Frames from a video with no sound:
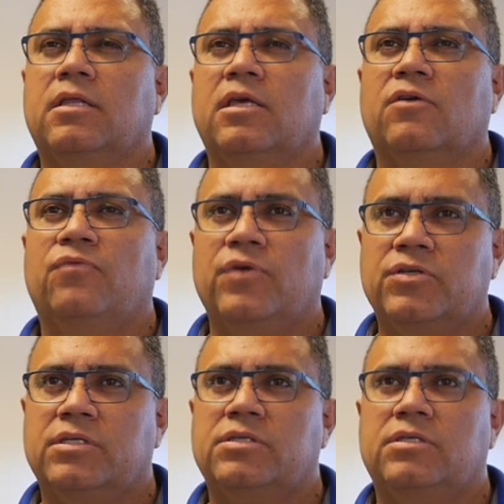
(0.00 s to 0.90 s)
the
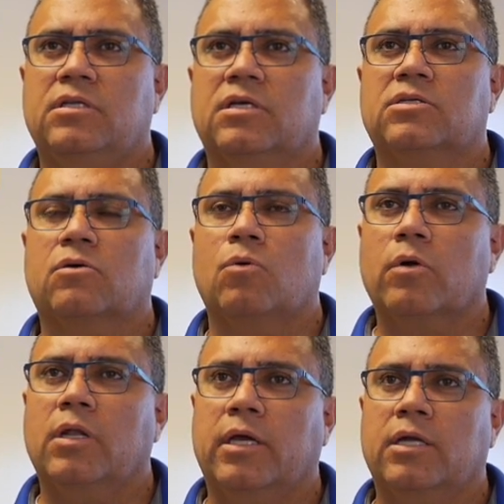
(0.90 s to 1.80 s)
efficiency that's
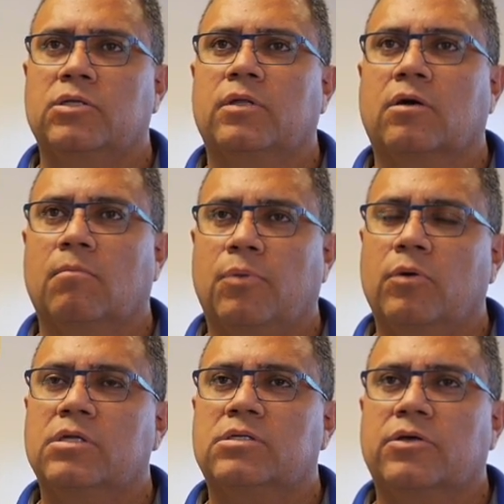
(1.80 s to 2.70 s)
correlated to the
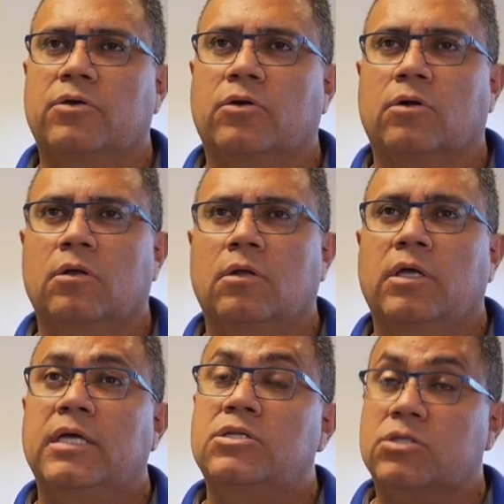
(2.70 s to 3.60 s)
components that you're
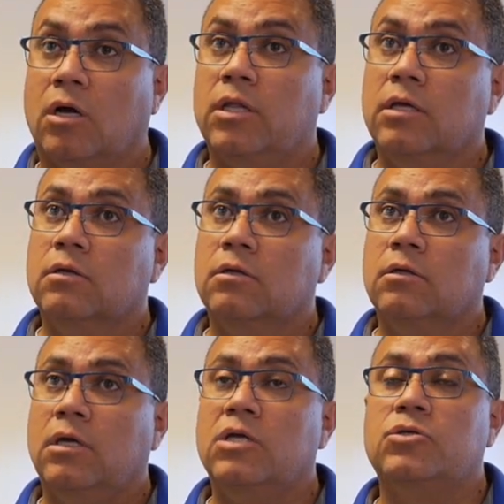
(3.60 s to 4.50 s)
installing
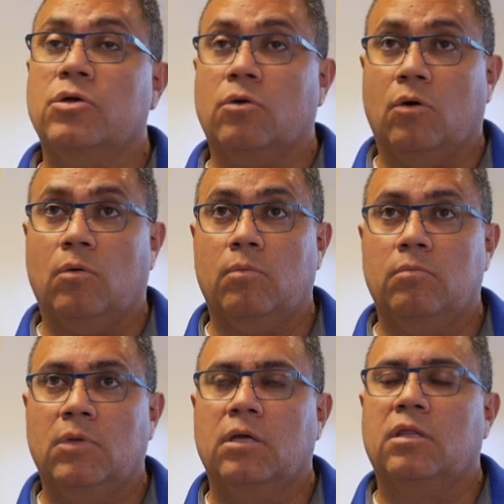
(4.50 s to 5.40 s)
into your home.
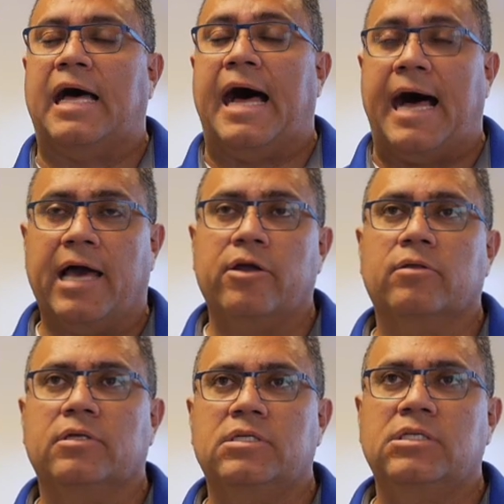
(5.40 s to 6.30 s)
The higher
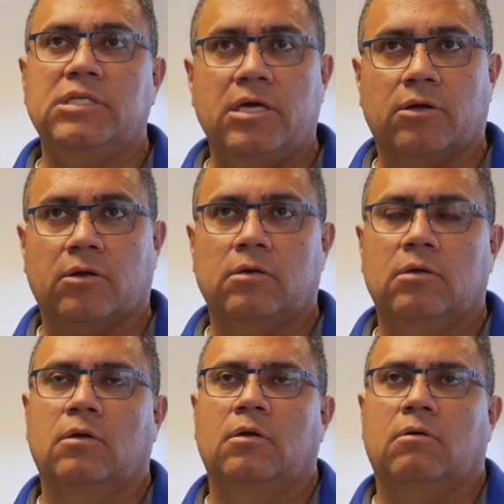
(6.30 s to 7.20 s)
the SEER,
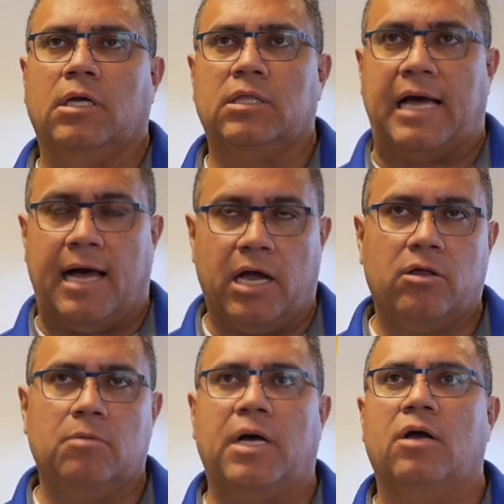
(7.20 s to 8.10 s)
right, the higher
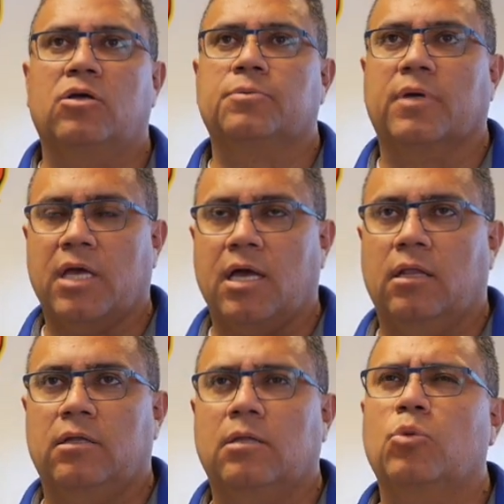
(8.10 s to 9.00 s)
the miles per
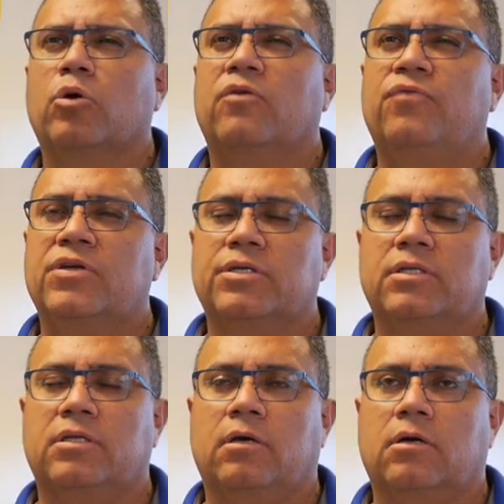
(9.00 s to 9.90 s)
gallon, the more
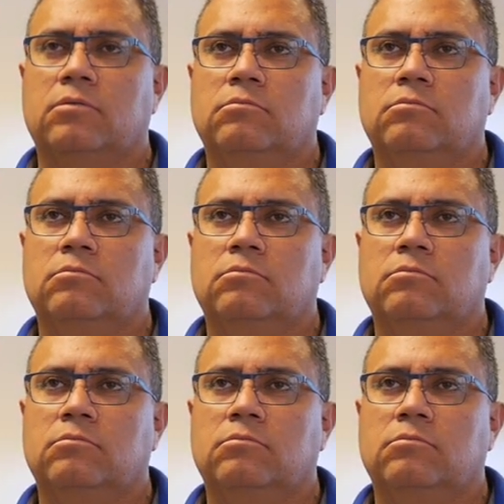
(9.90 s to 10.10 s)
efficient they are.